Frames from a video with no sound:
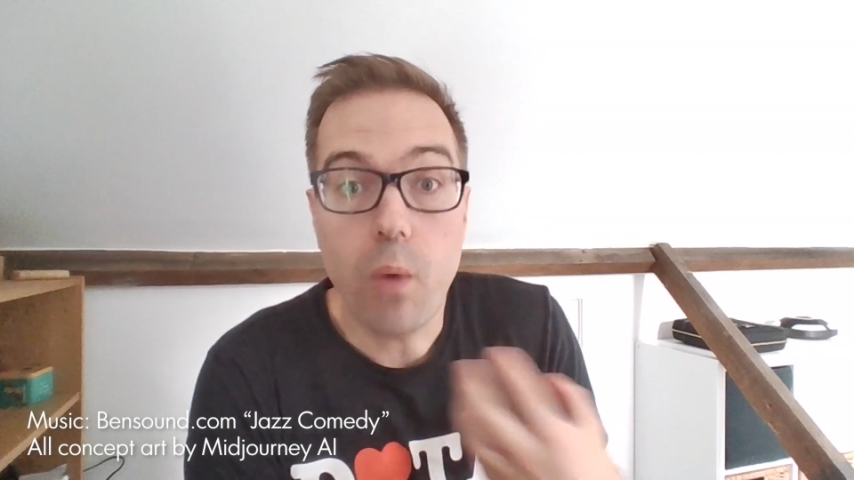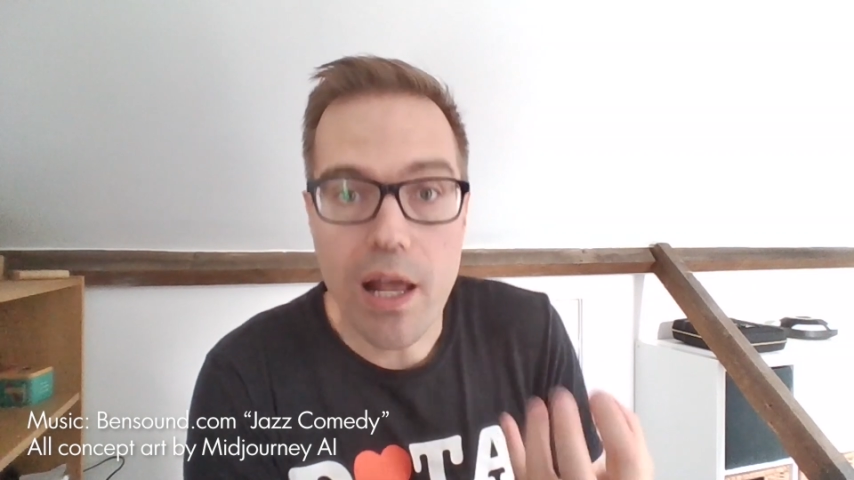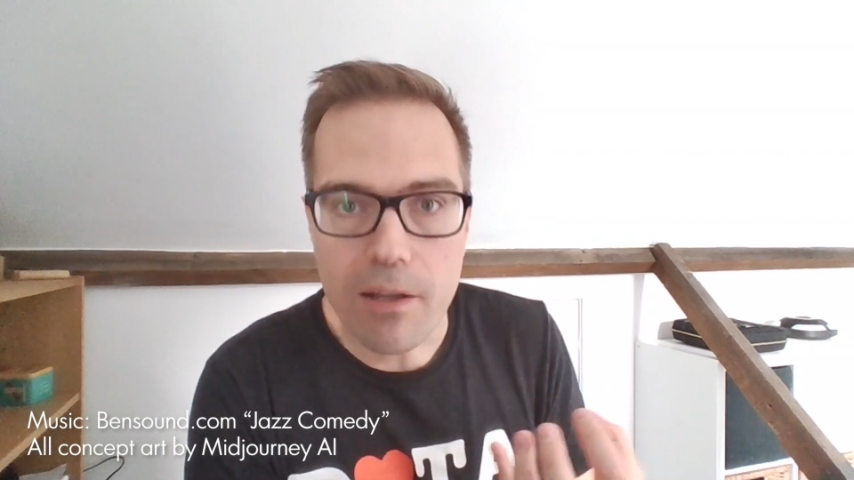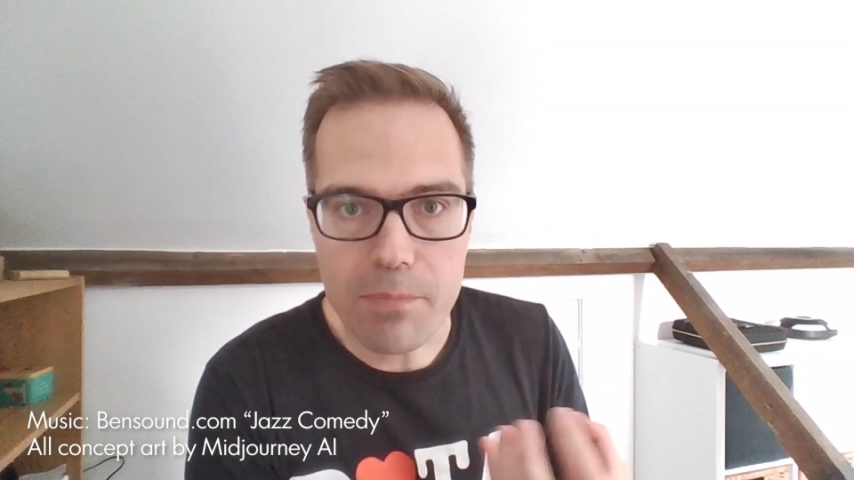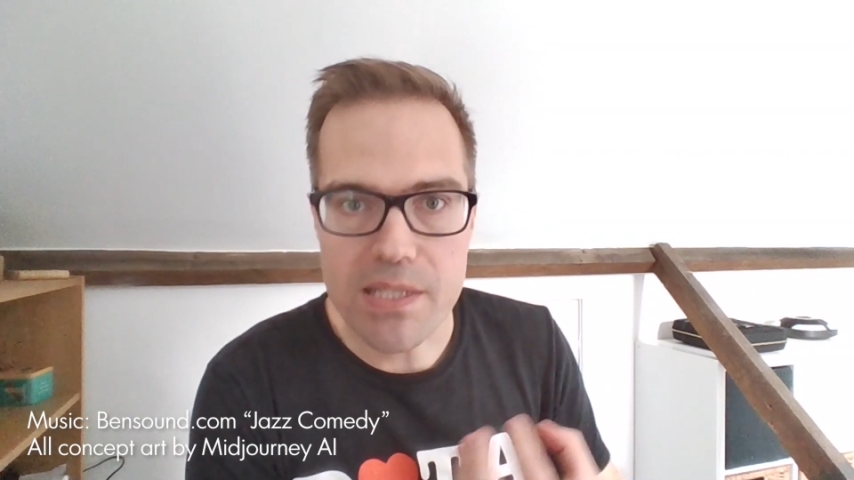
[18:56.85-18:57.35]

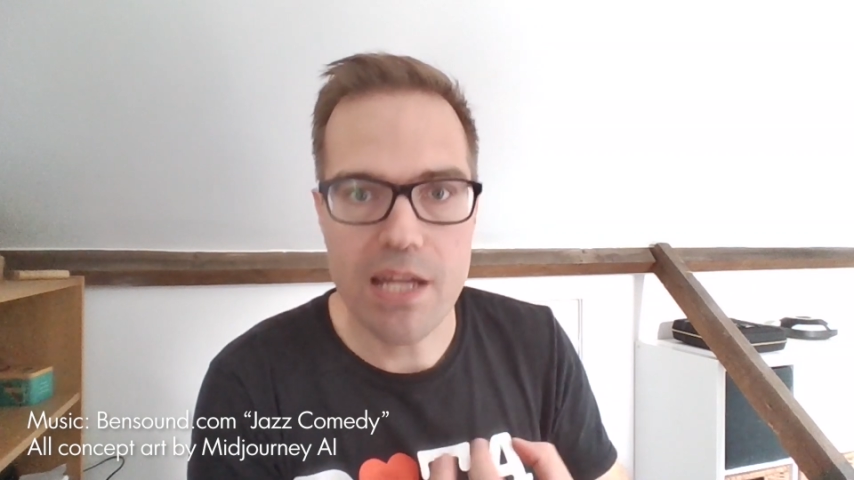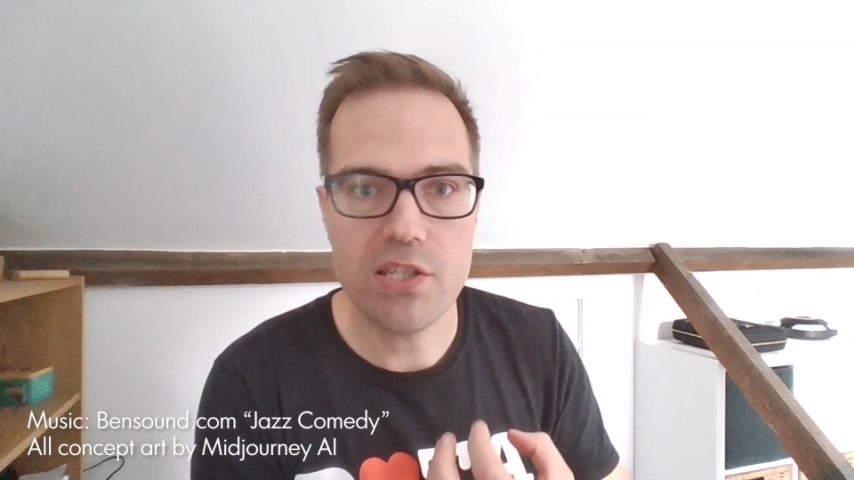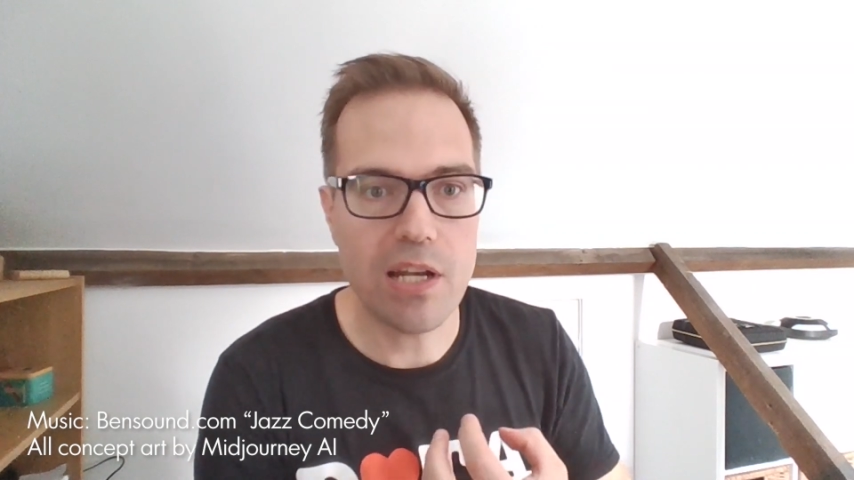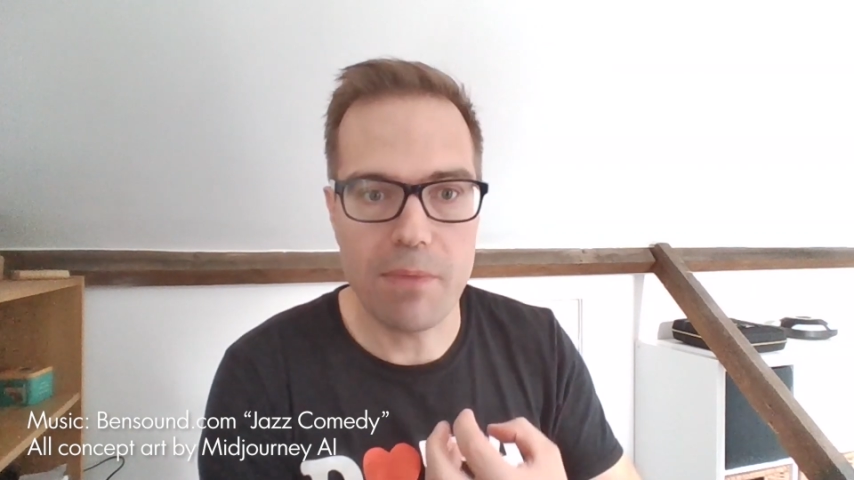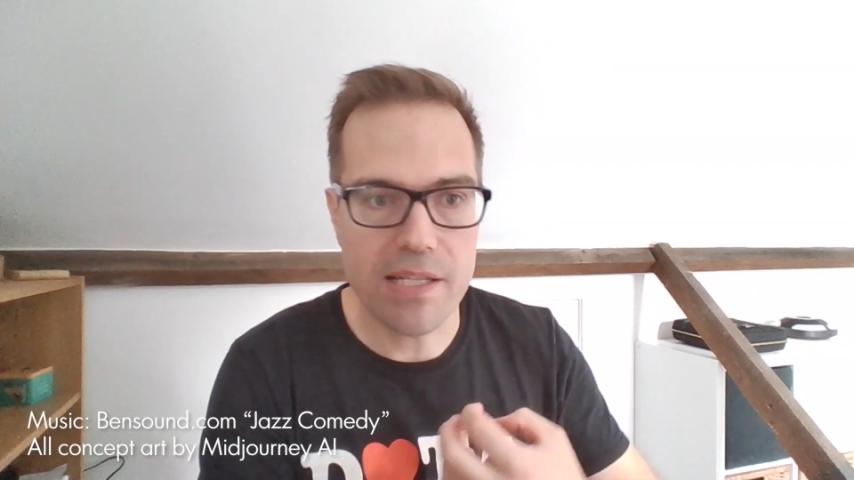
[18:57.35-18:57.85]
well of
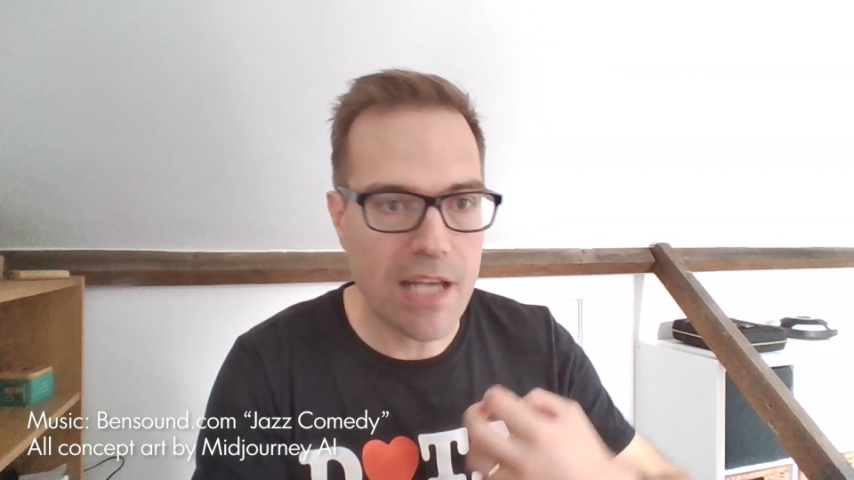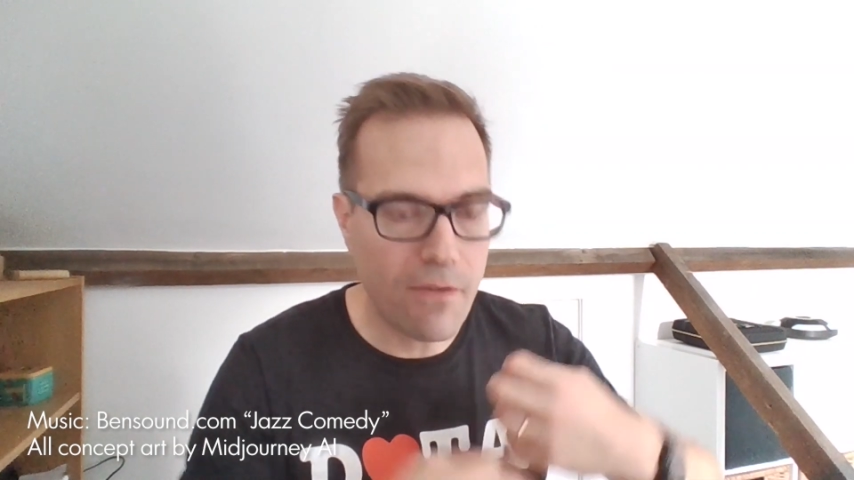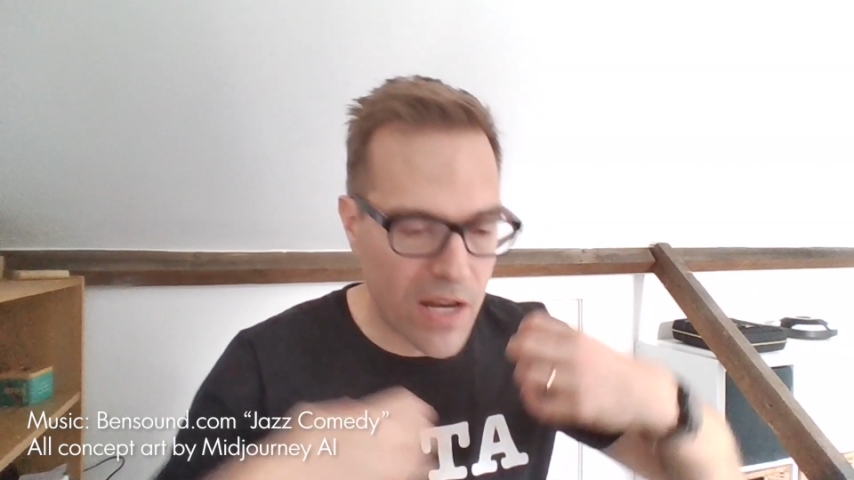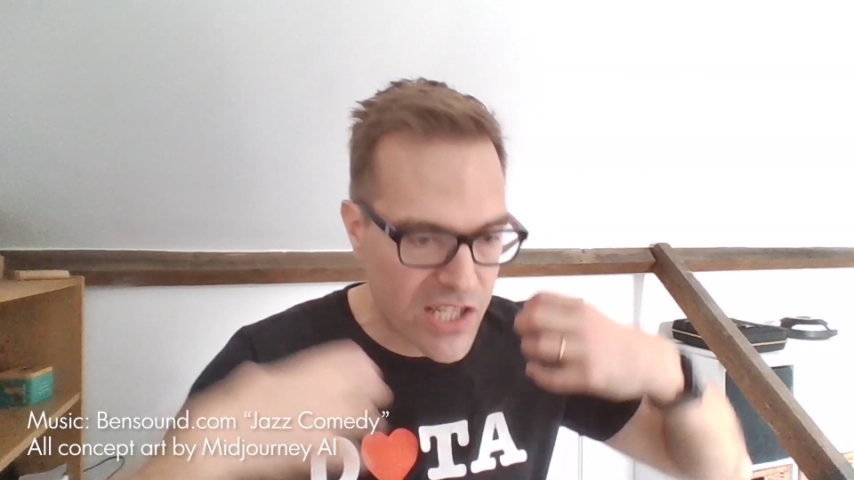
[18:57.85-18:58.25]
potential in myself,